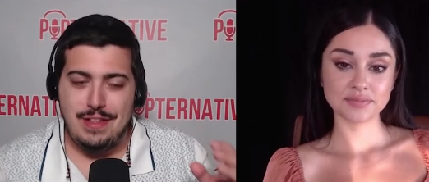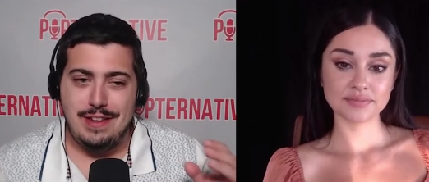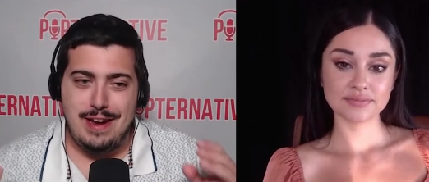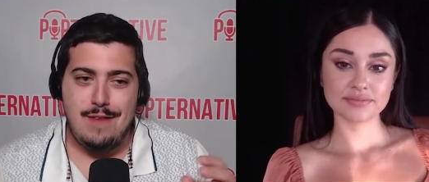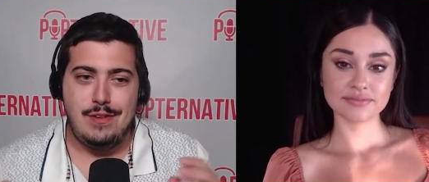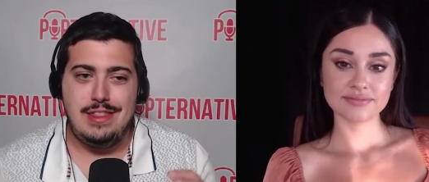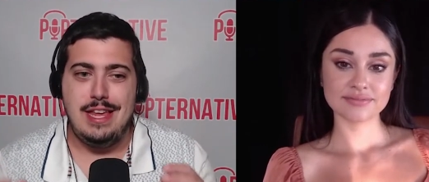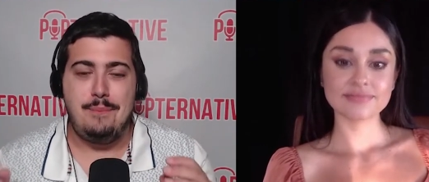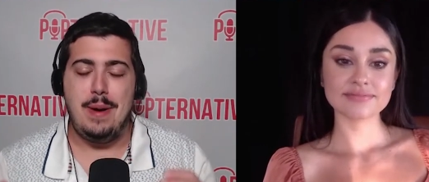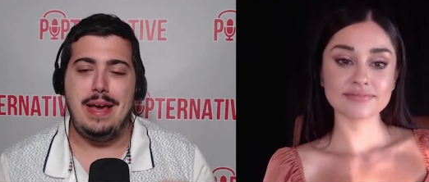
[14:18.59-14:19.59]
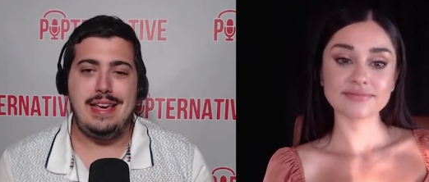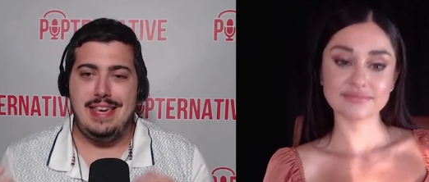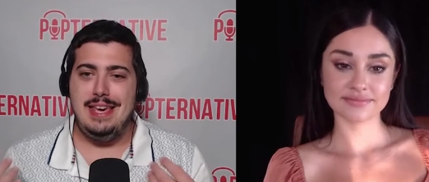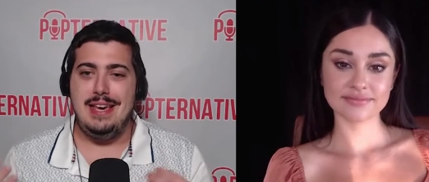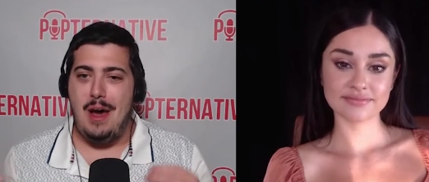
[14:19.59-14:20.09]
Speaker 1: and everything. But
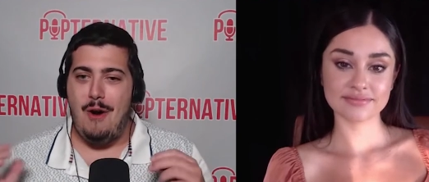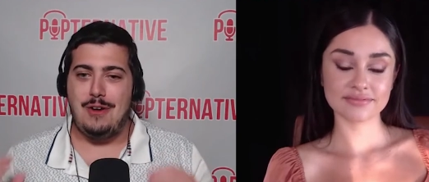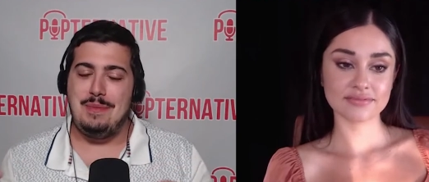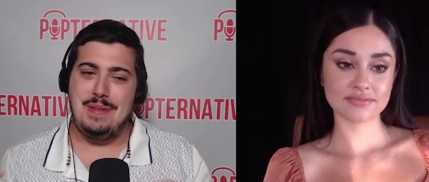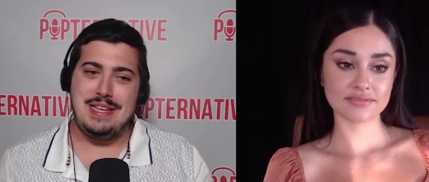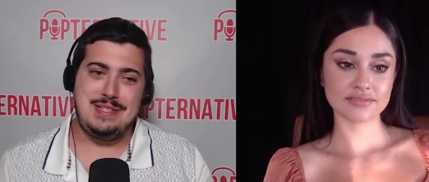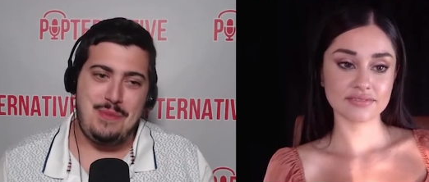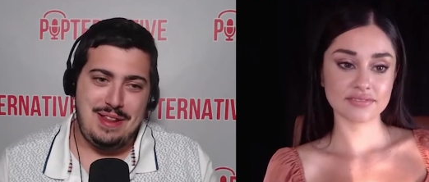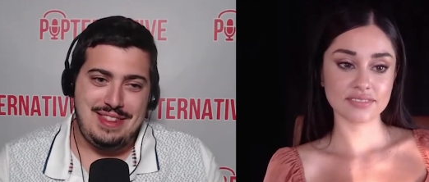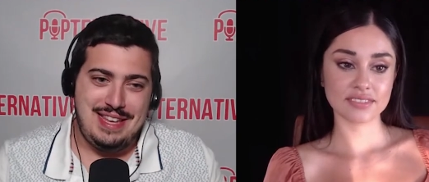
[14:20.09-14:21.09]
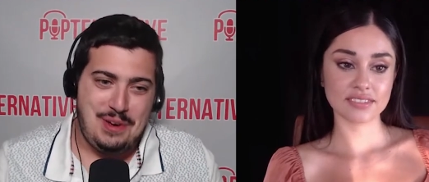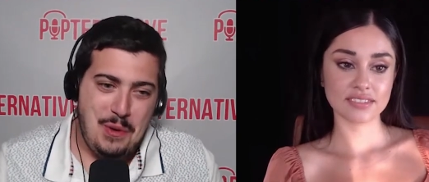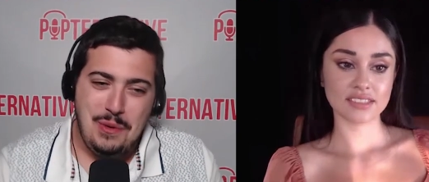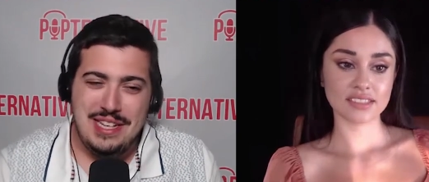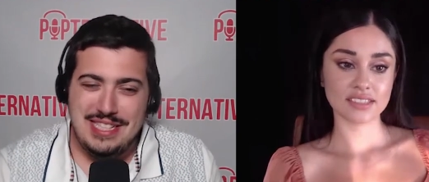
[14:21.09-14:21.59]
he arguably is one of the
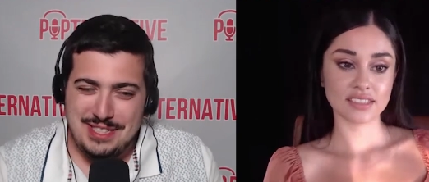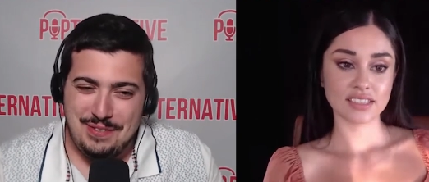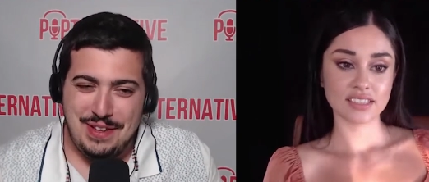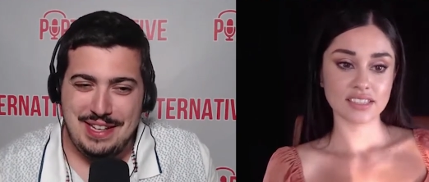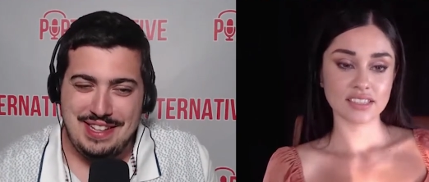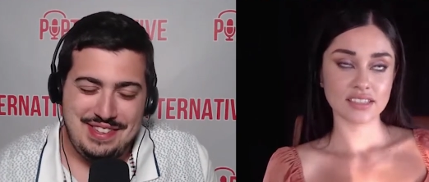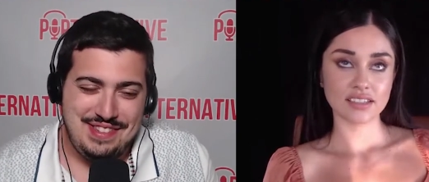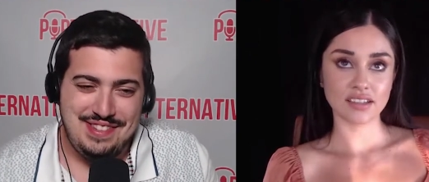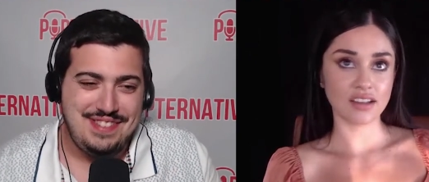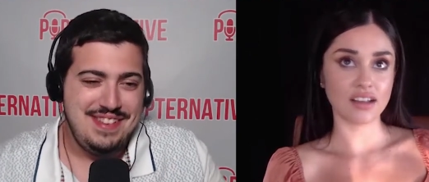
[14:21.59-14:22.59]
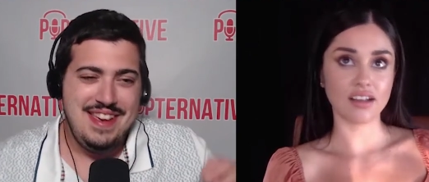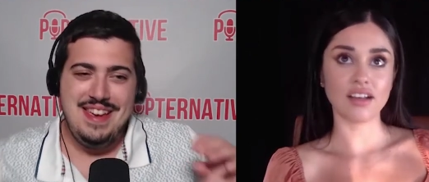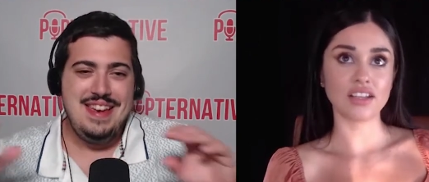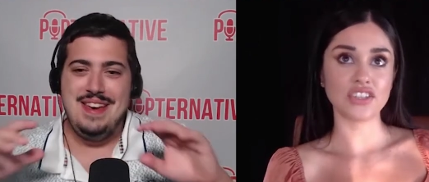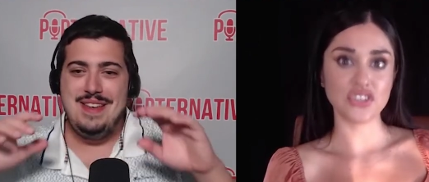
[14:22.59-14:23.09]
coolest villains.
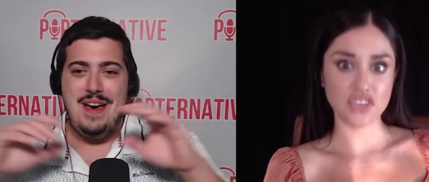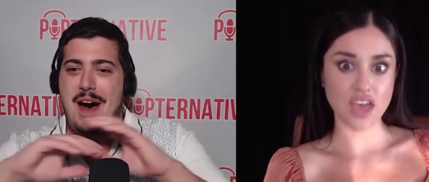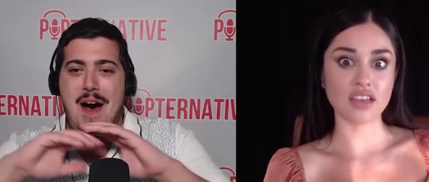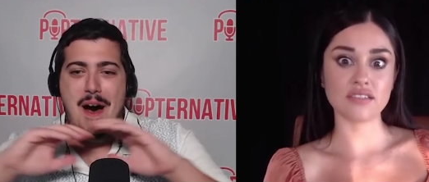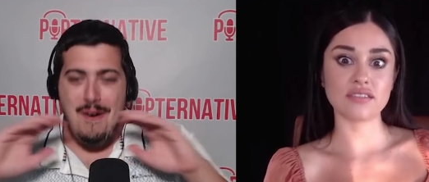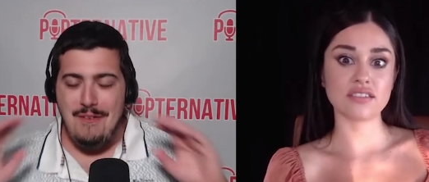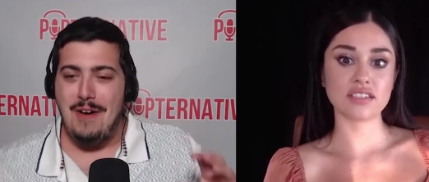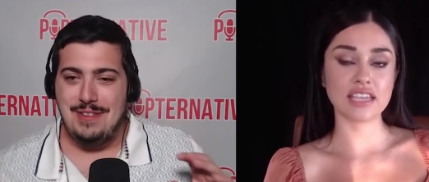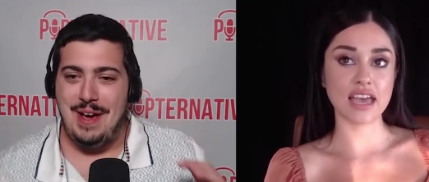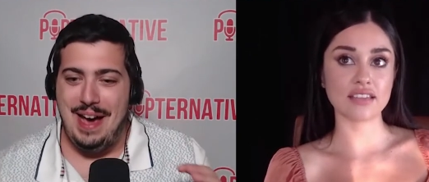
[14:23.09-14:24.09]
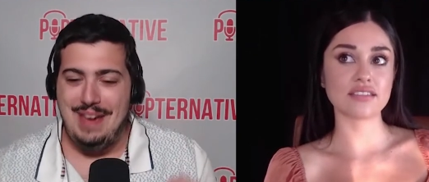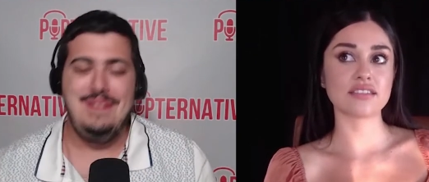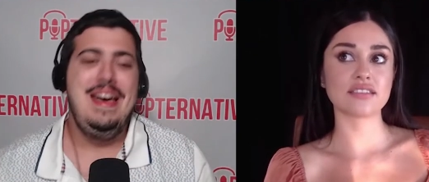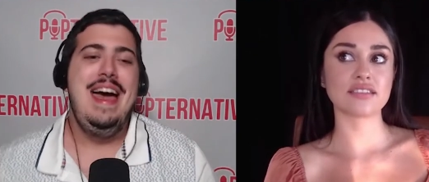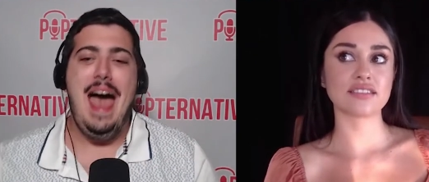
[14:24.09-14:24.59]
Yes. of all time.
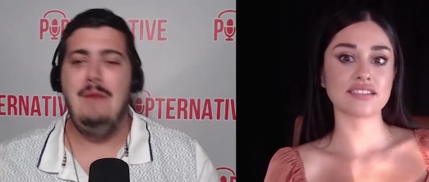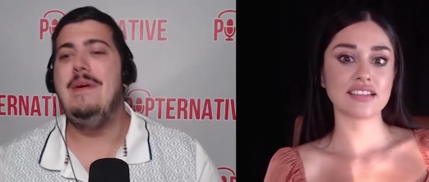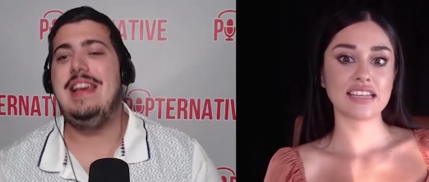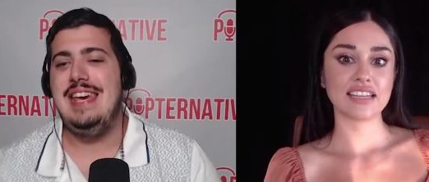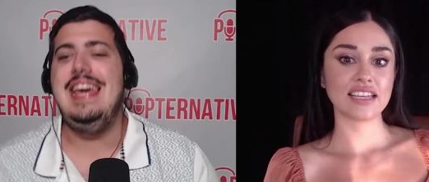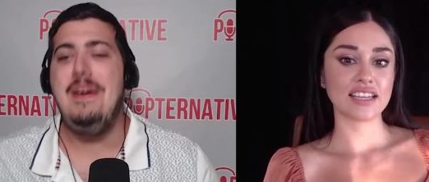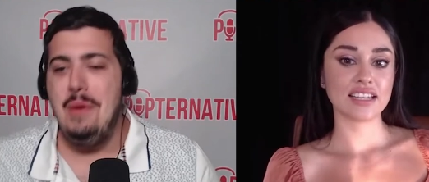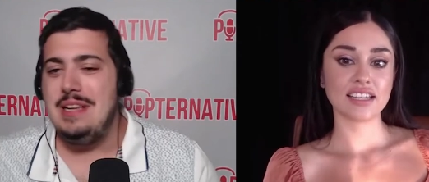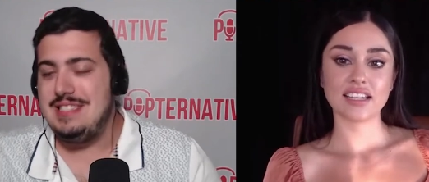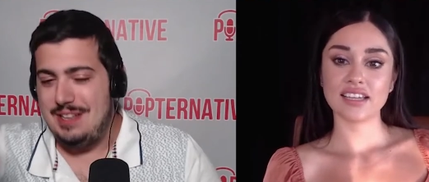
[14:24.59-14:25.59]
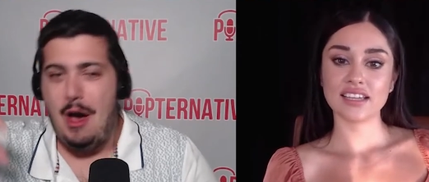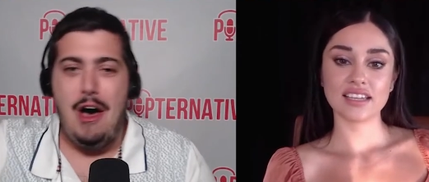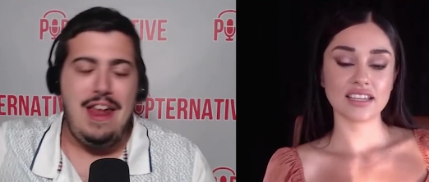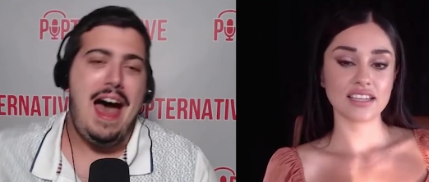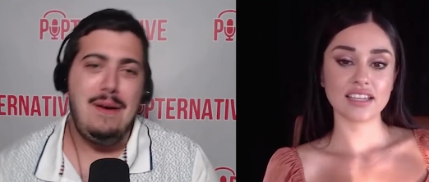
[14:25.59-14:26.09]
And when he was gone,
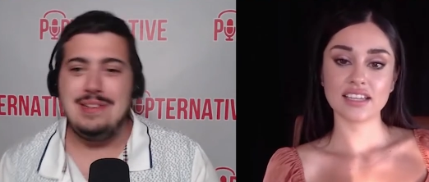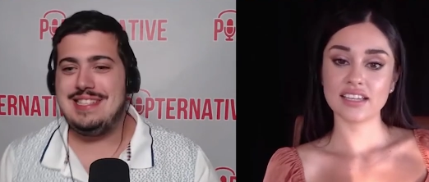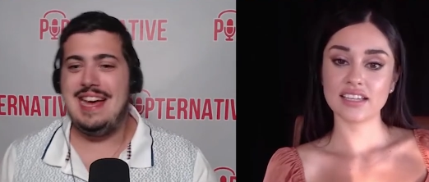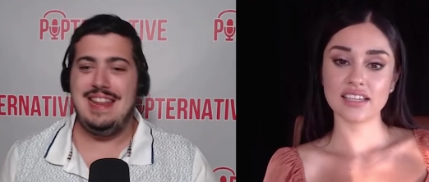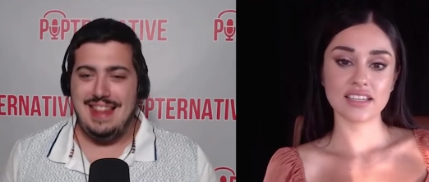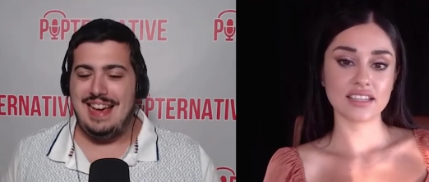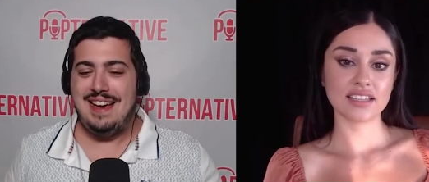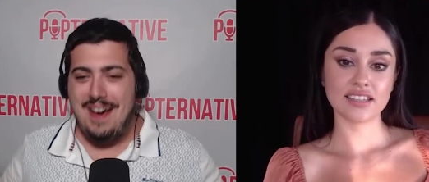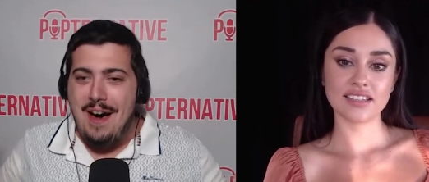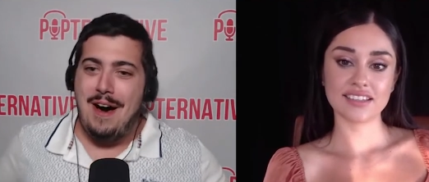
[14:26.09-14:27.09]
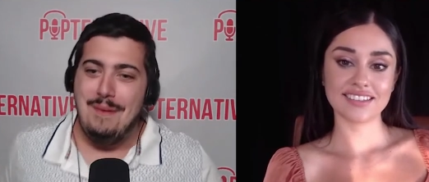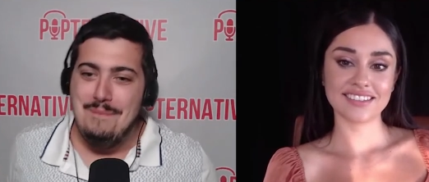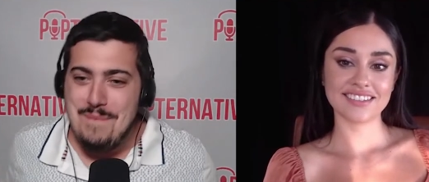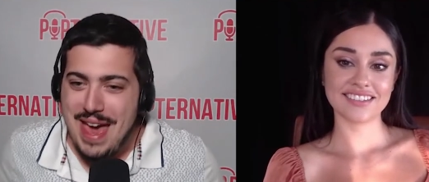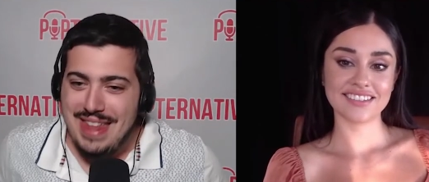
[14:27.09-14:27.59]
I was kind of like, oh
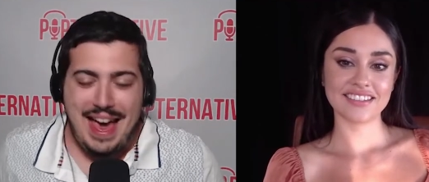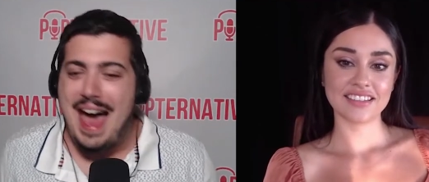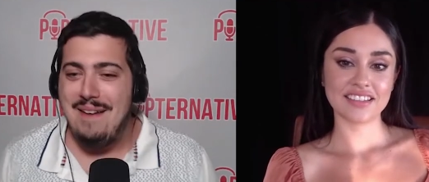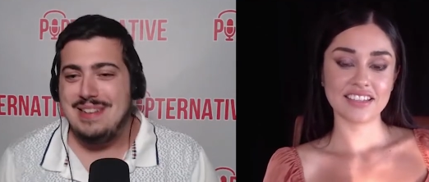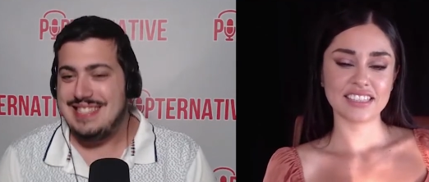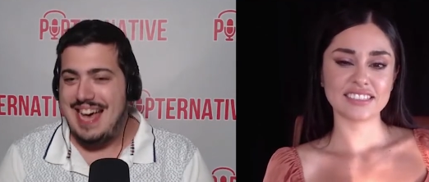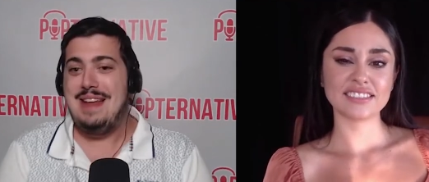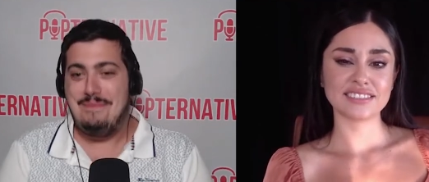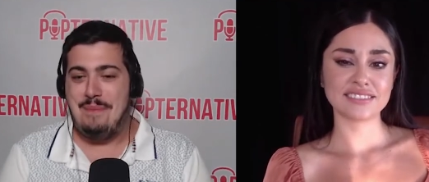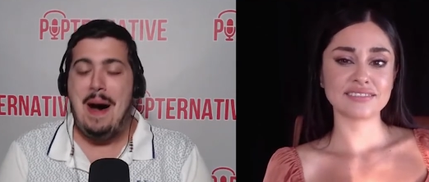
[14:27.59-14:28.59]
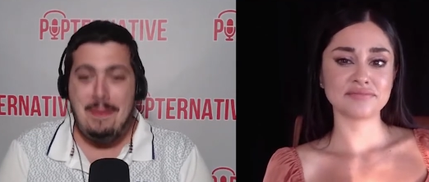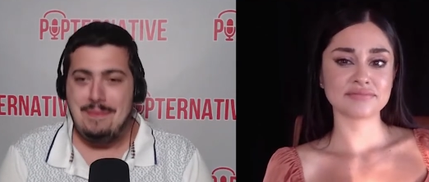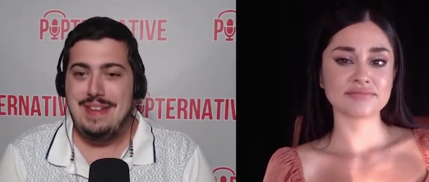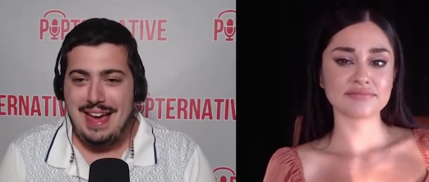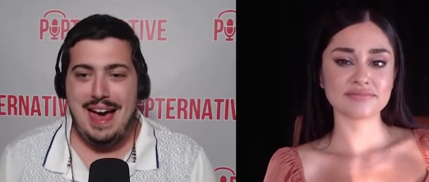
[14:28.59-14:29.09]
man, like I was kind of bummed.
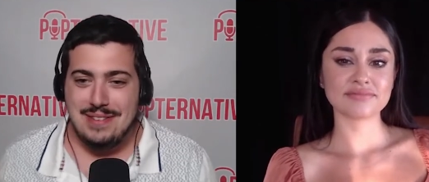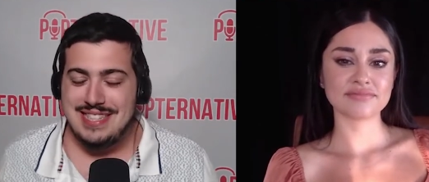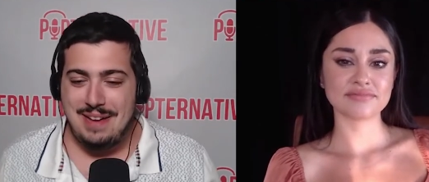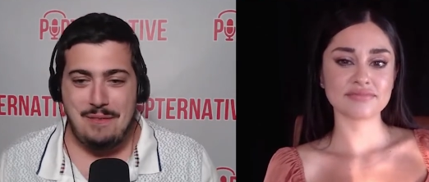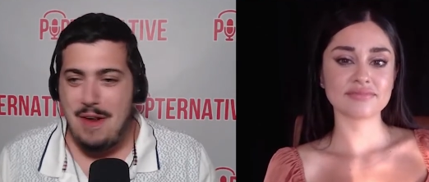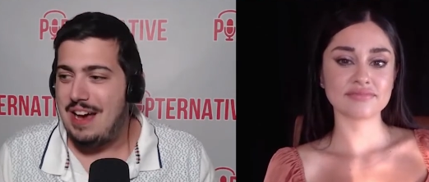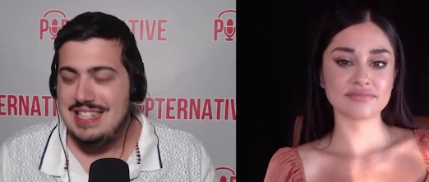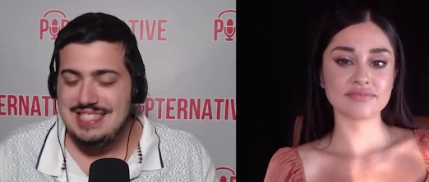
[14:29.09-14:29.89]
Like I was like, we're not gonna see